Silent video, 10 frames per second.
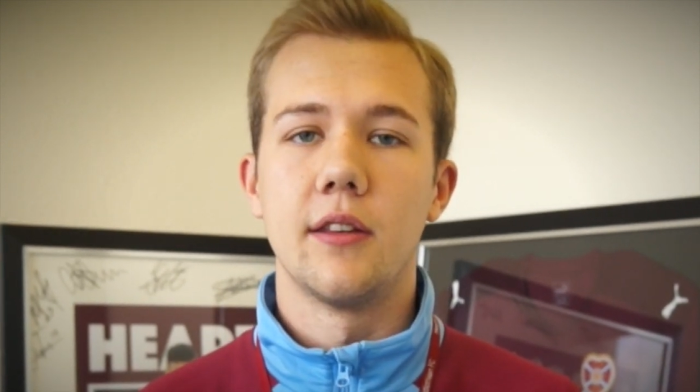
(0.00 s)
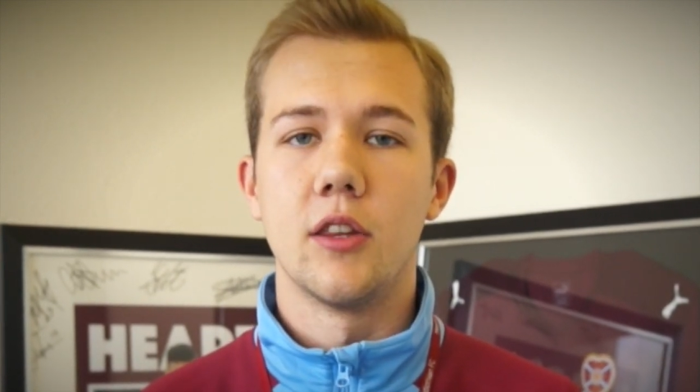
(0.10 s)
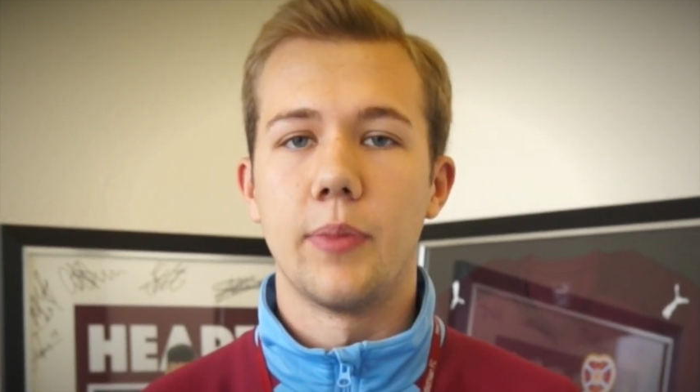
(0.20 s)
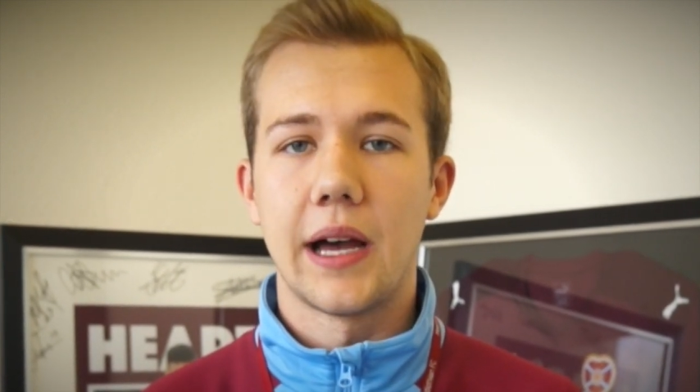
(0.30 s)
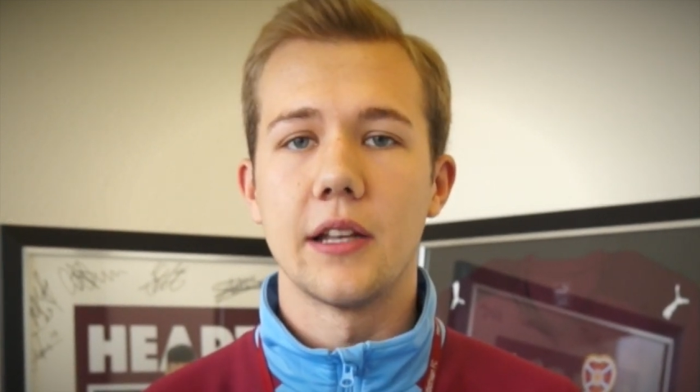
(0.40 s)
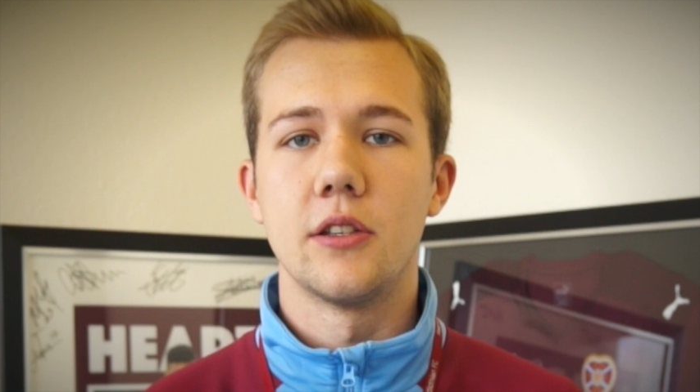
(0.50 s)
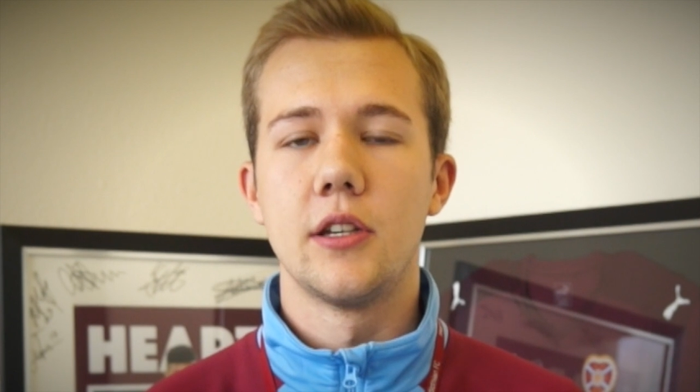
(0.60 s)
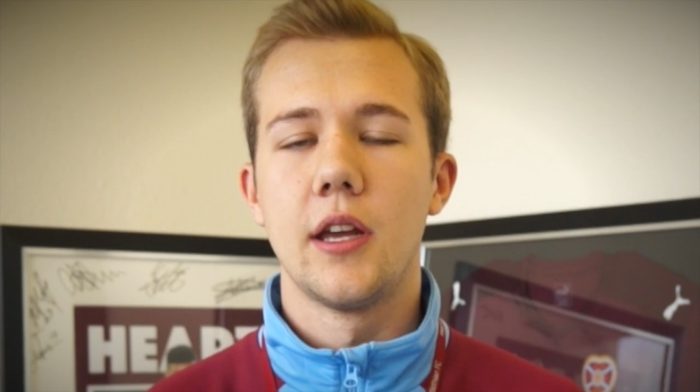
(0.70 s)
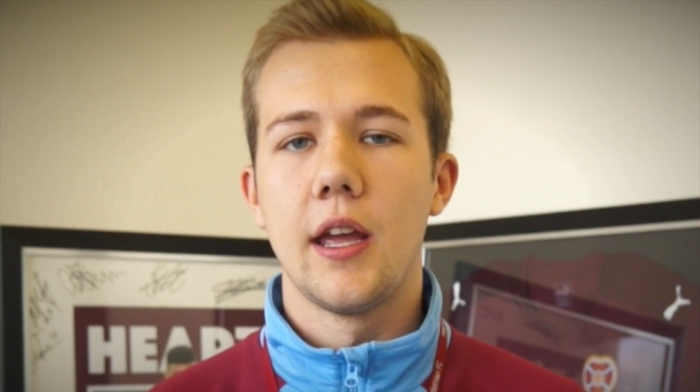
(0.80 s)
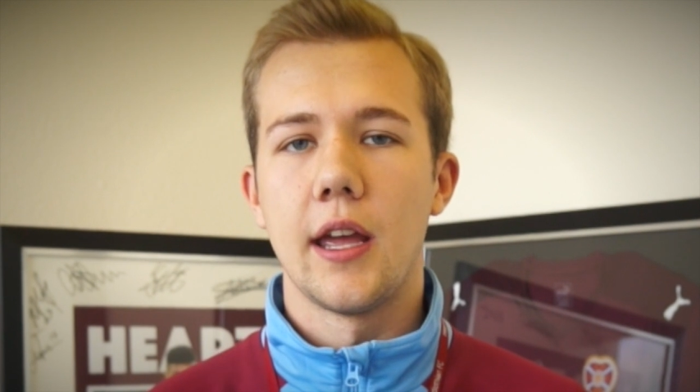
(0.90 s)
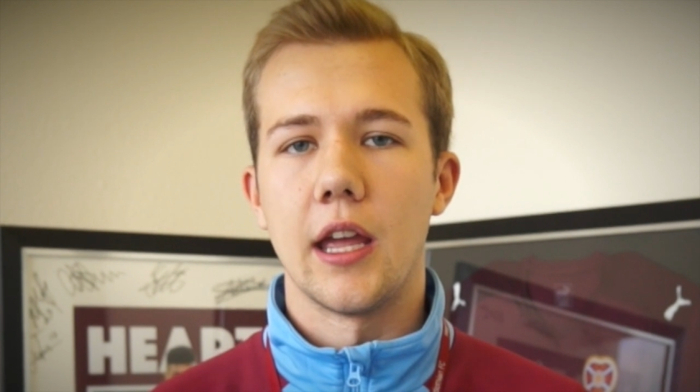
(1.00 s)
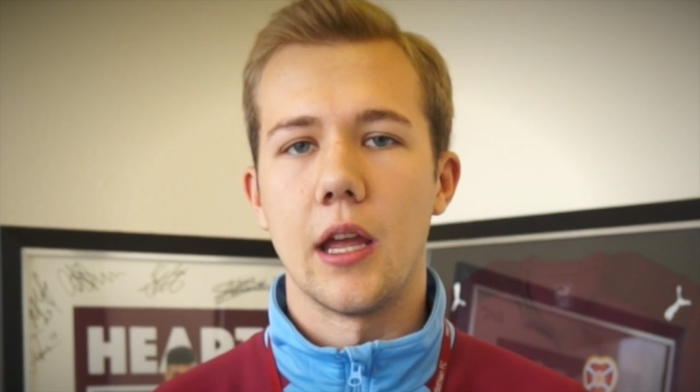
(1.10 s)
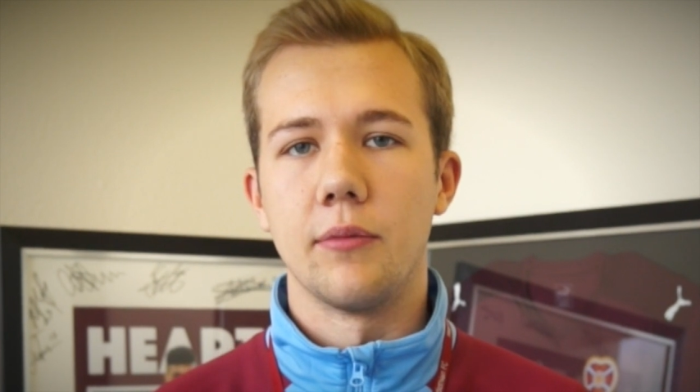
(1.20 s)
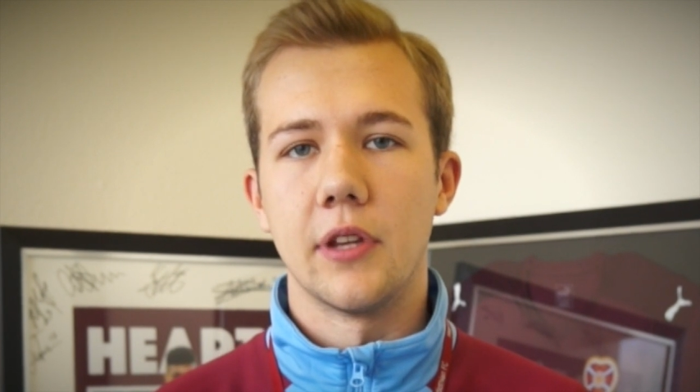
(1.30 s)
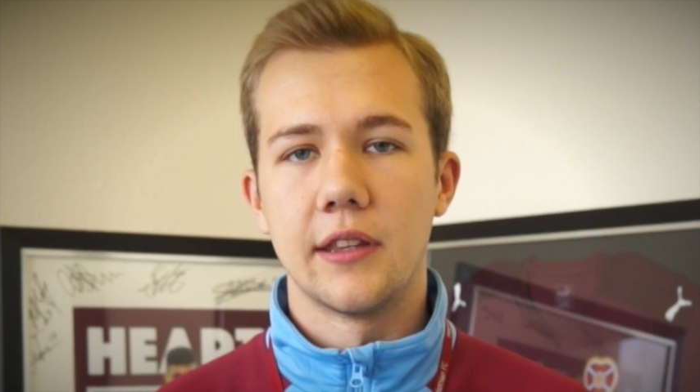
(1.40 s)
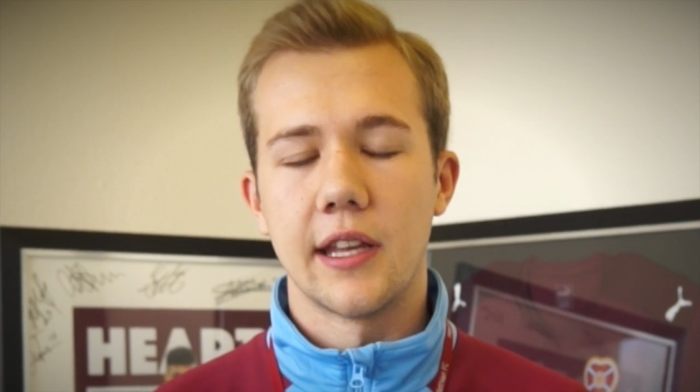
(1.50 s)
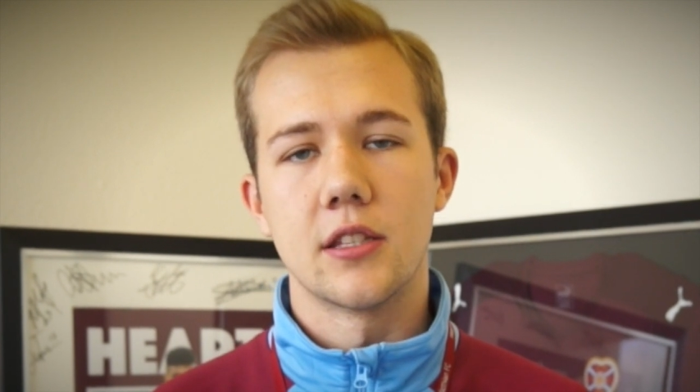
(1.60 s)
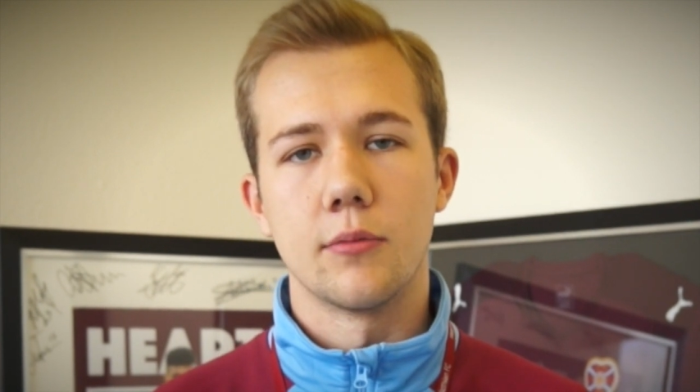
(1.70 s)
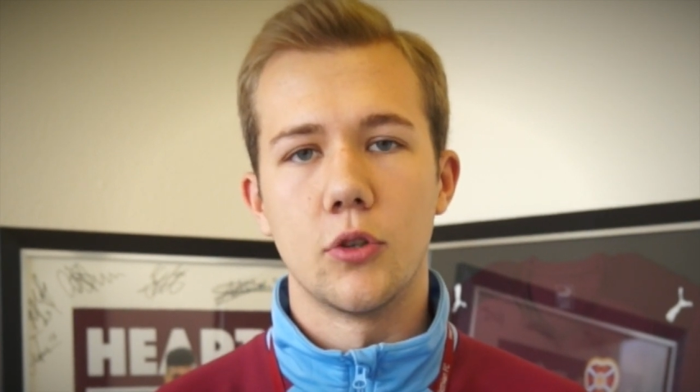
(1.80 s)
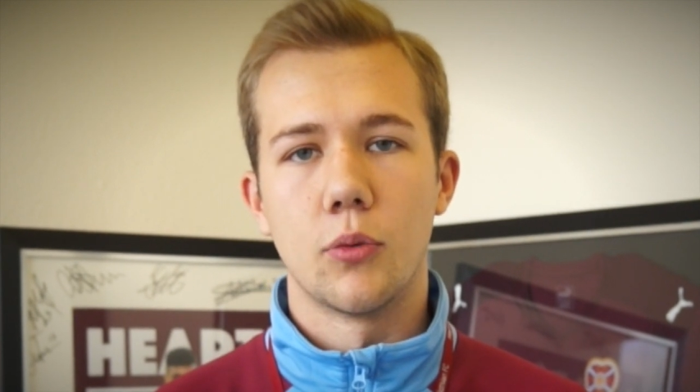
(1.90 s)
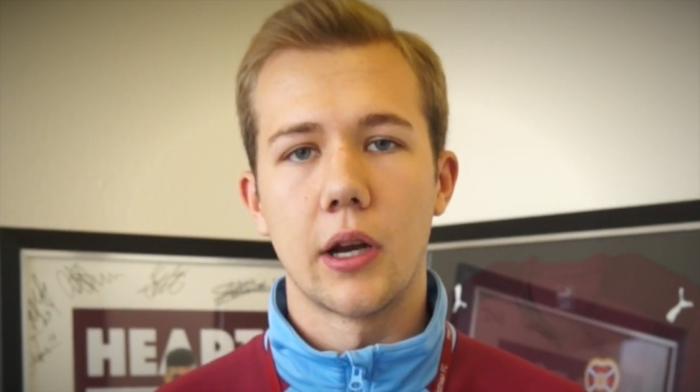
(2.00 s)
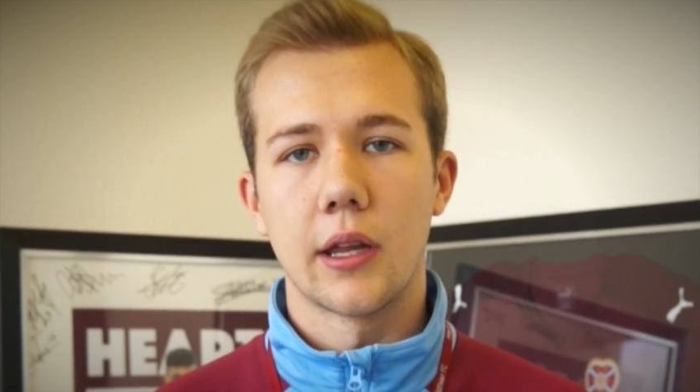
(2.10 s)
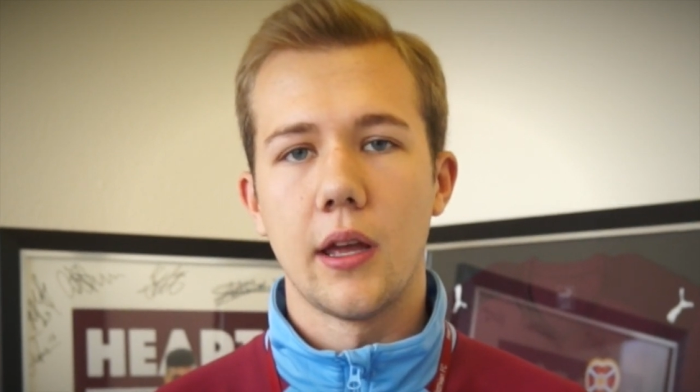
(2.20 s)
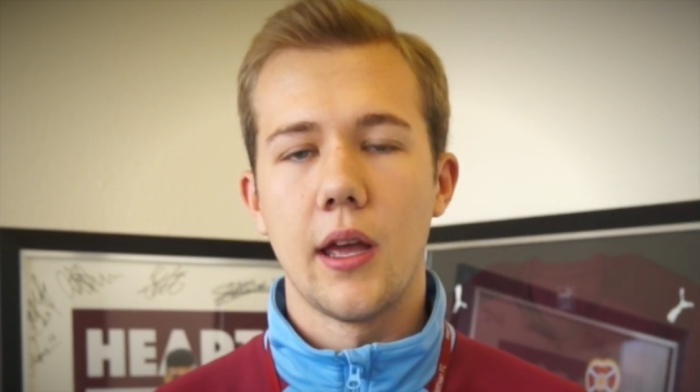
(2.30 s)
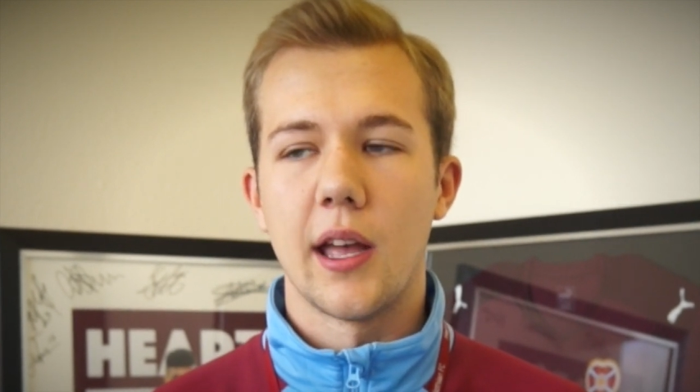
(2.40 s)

to the badge to entice them to work.